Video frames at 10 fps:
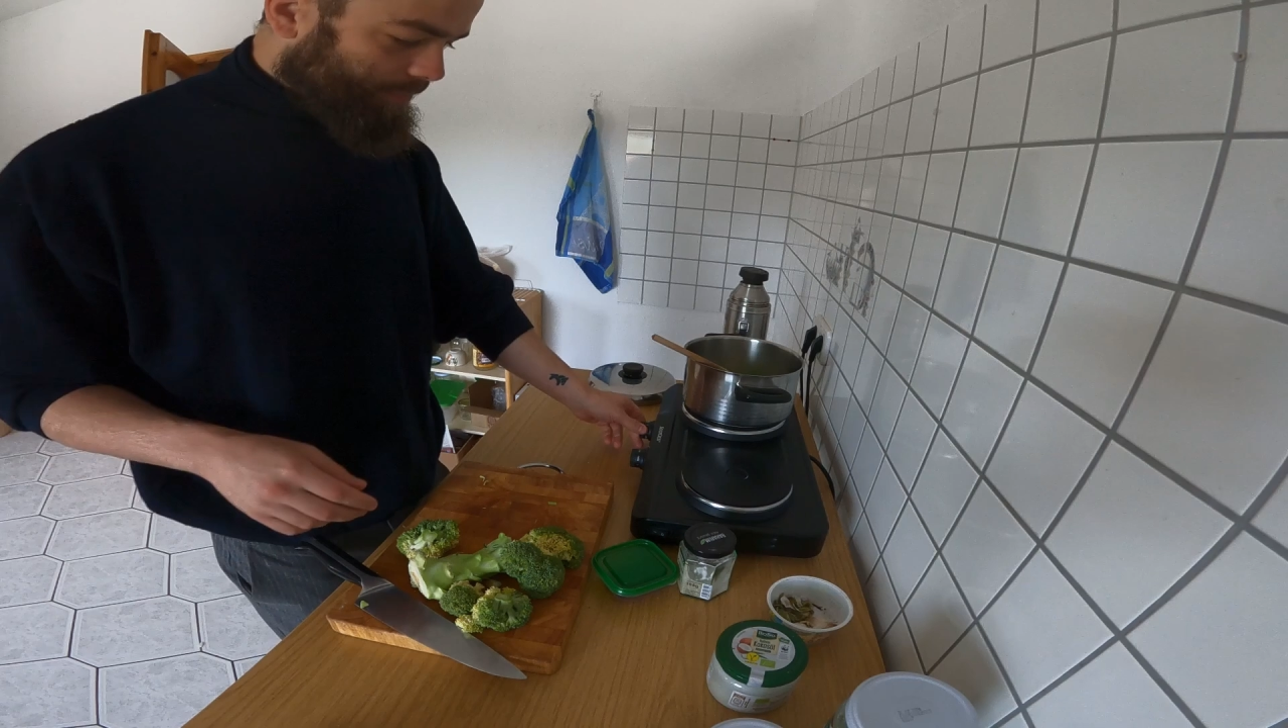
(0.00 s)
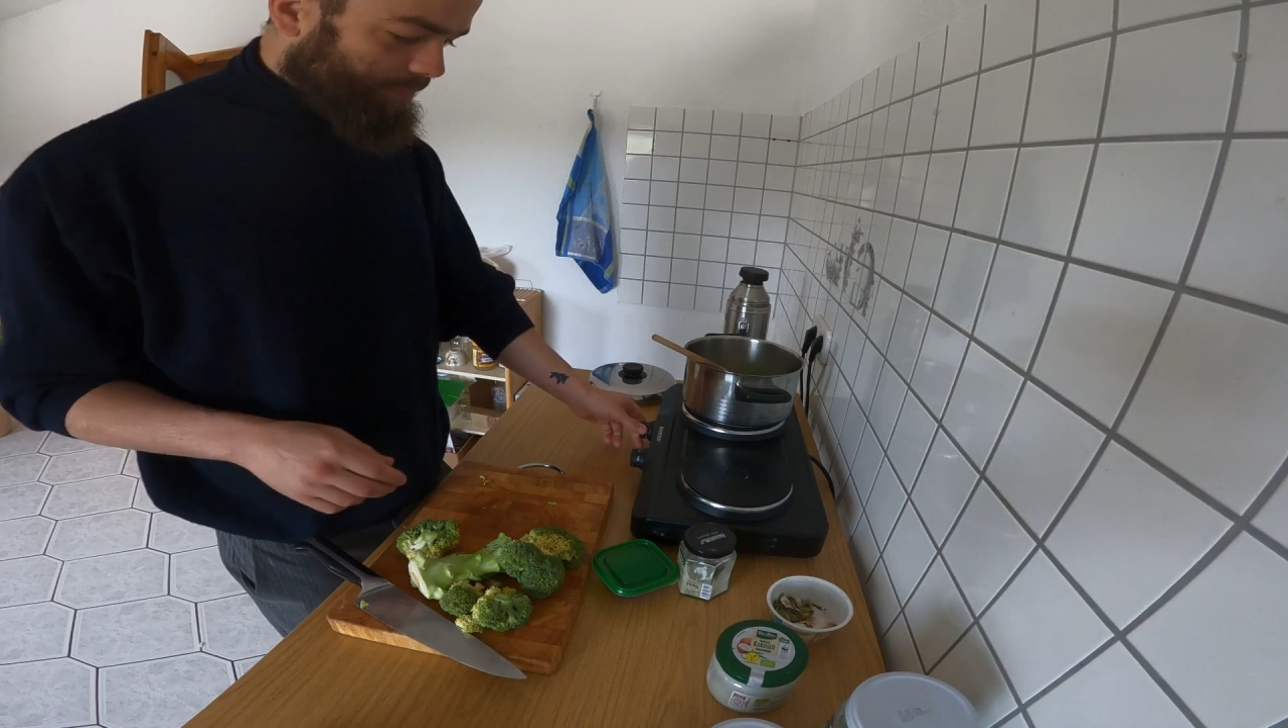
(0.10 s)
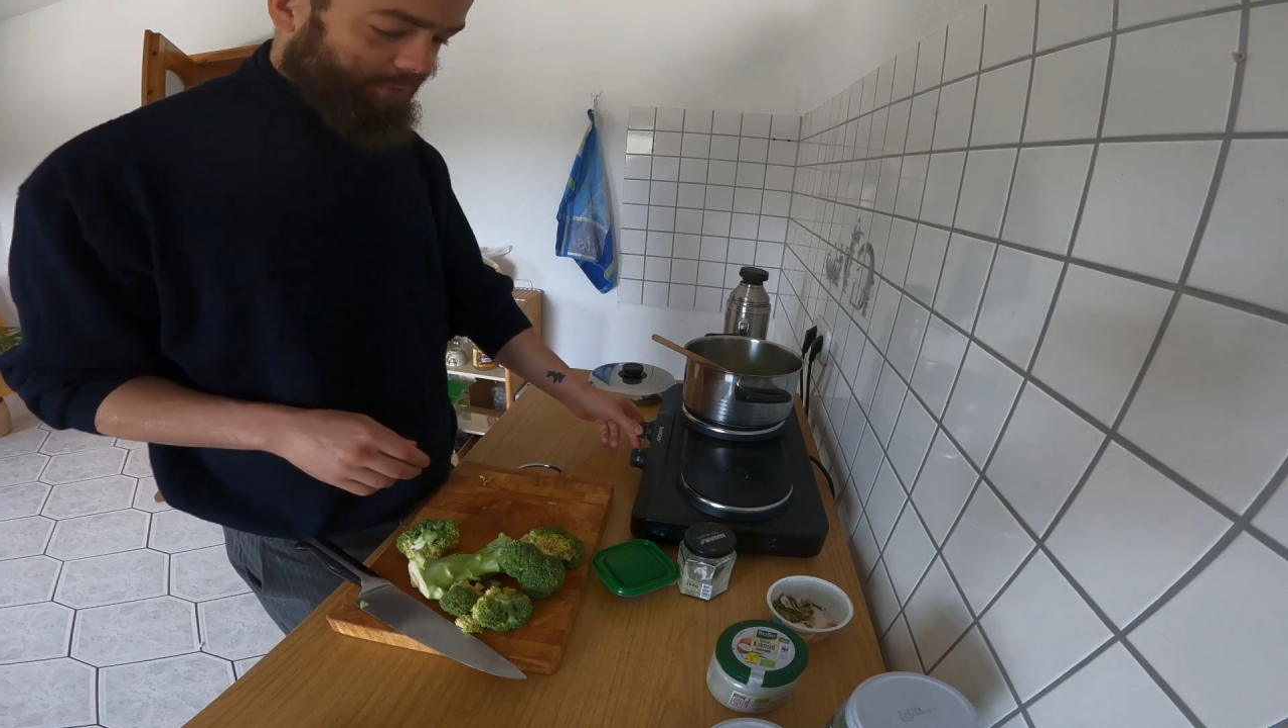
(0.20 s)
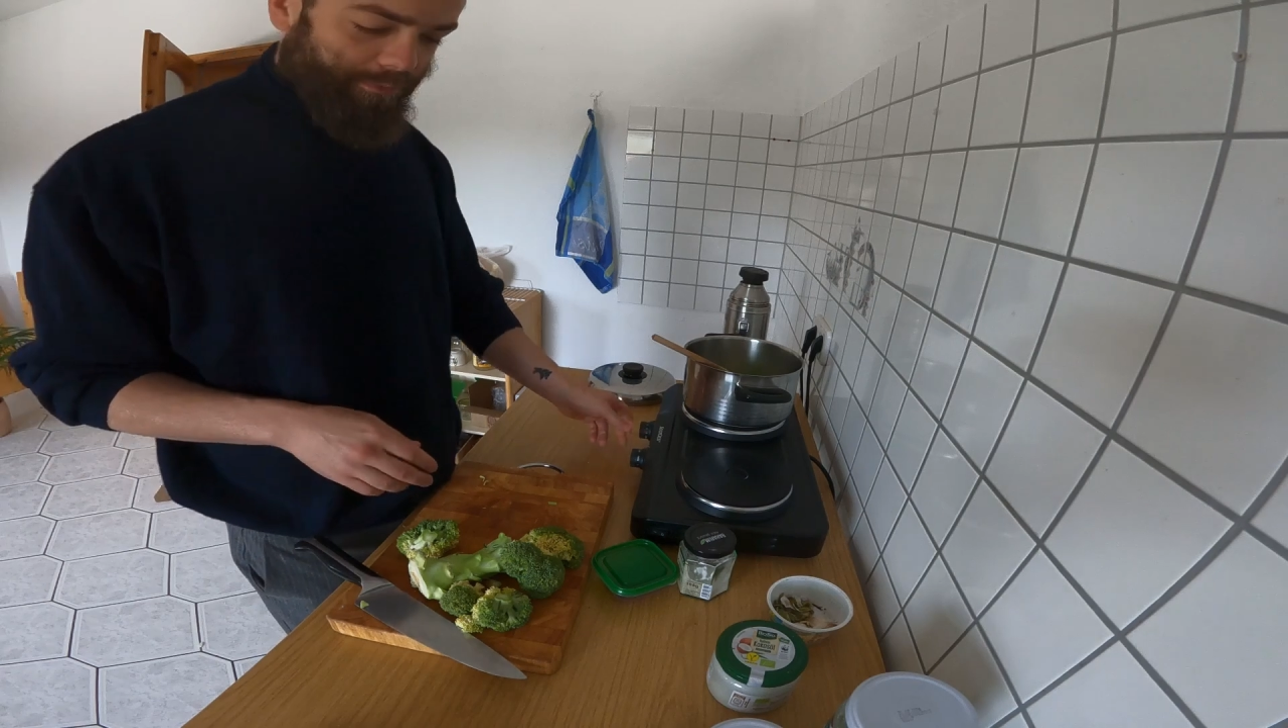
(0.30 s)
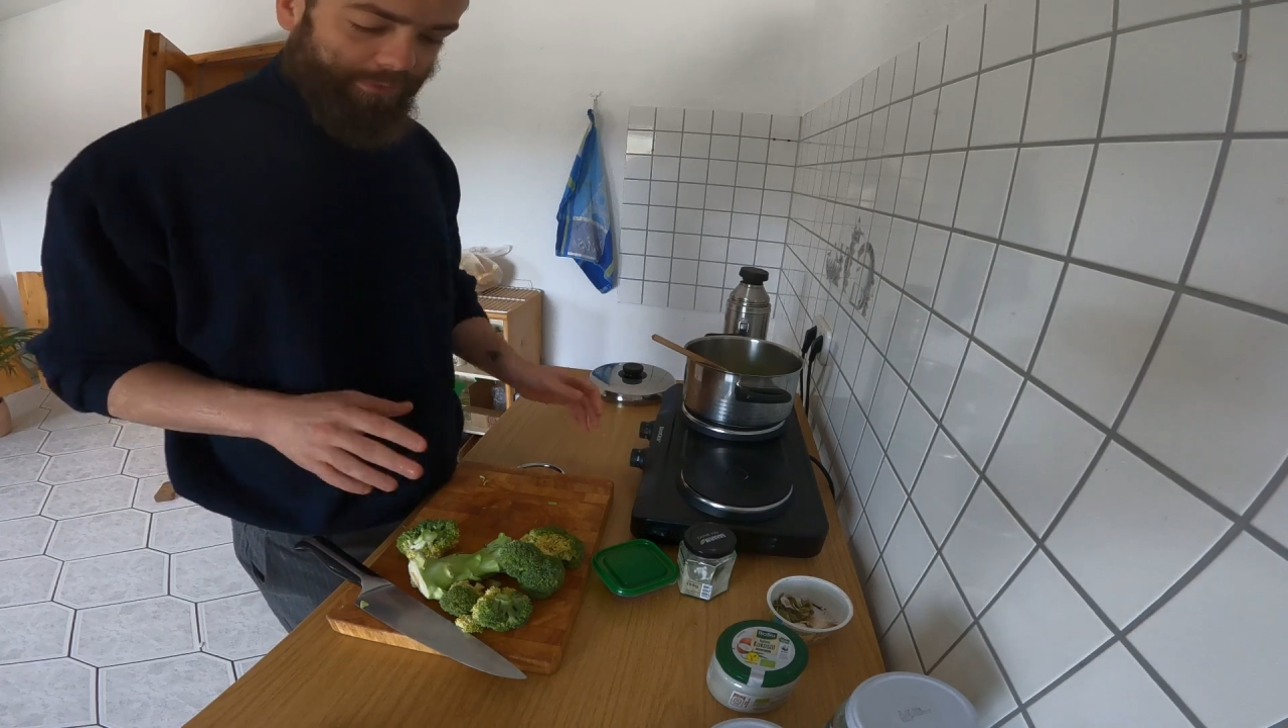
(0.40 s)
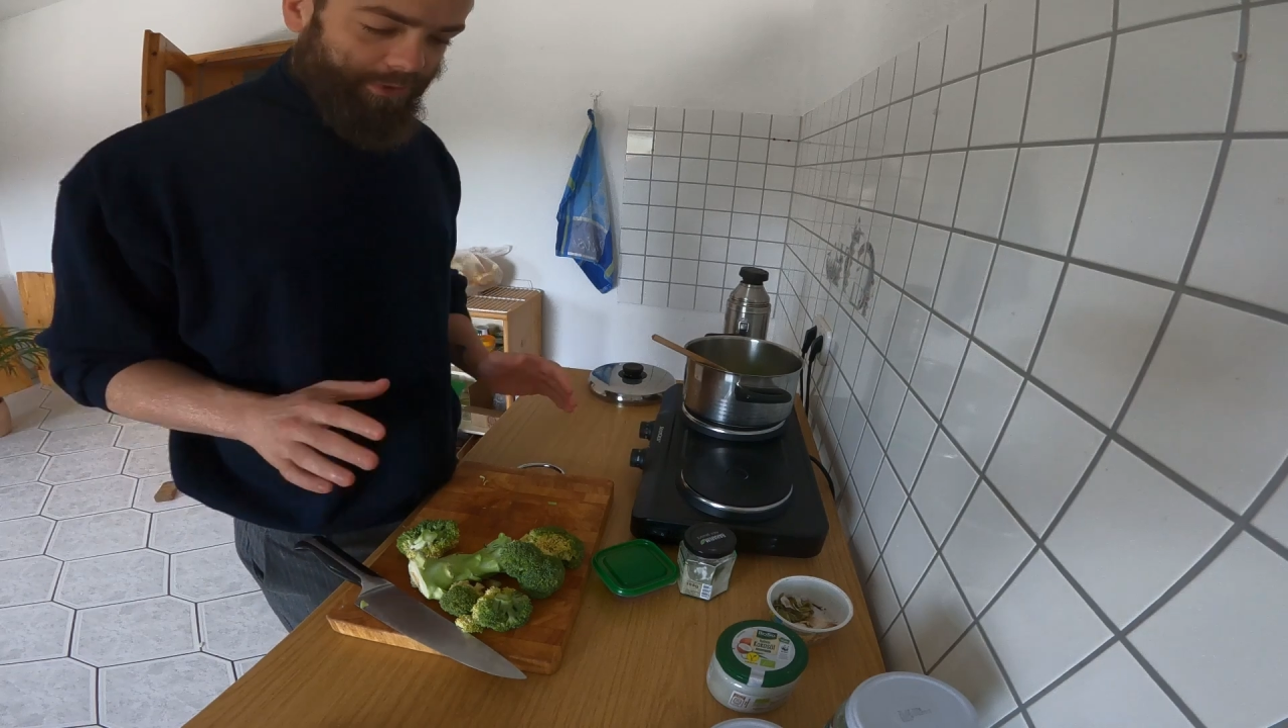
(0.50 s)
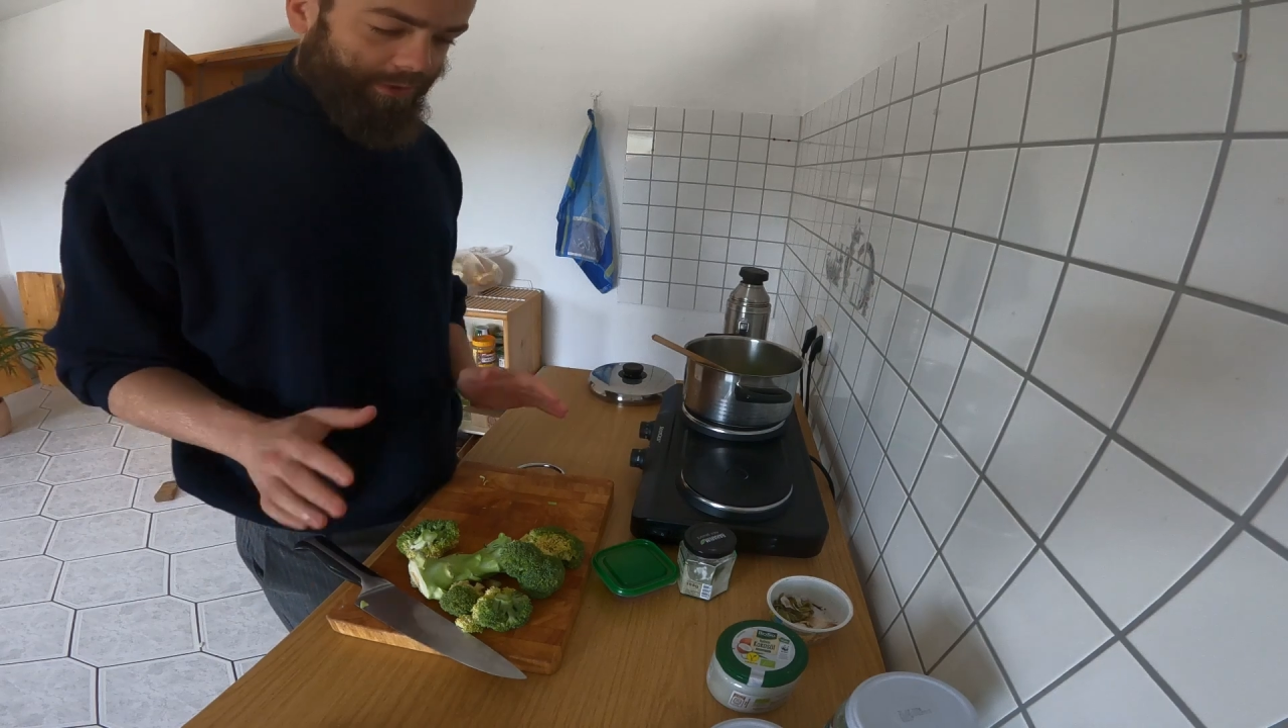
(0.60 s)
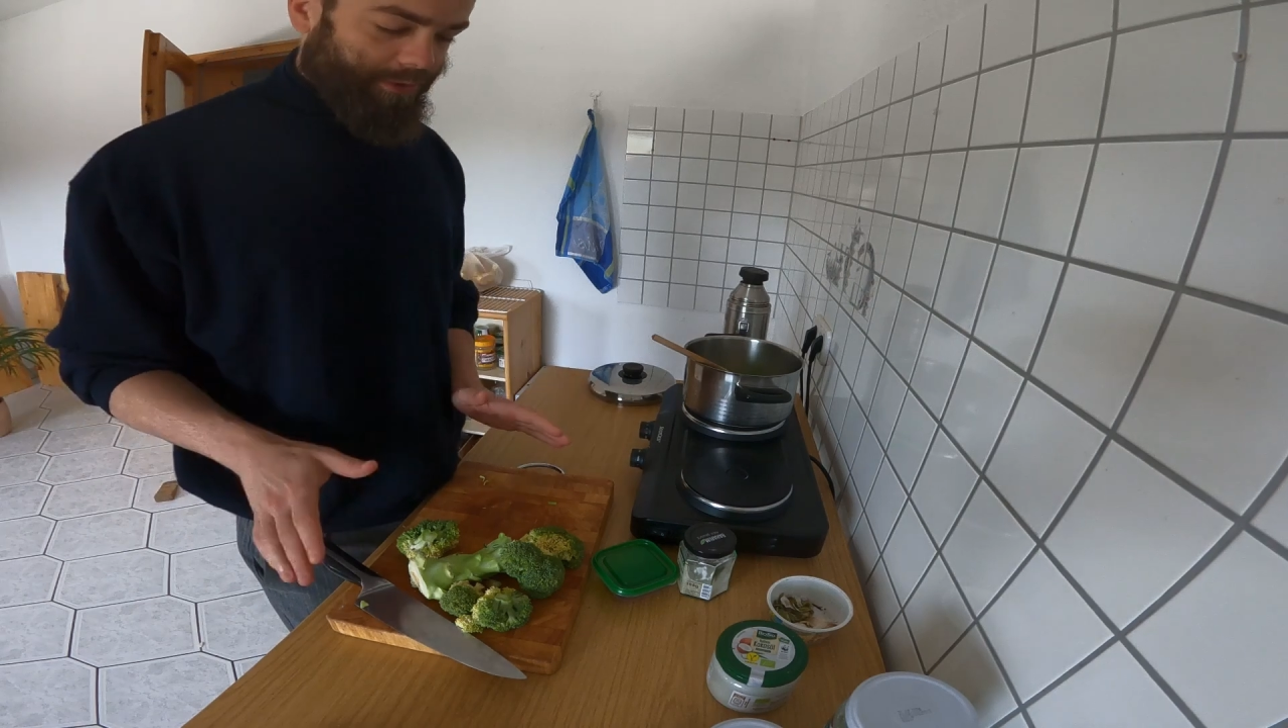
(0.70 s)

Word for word: not overly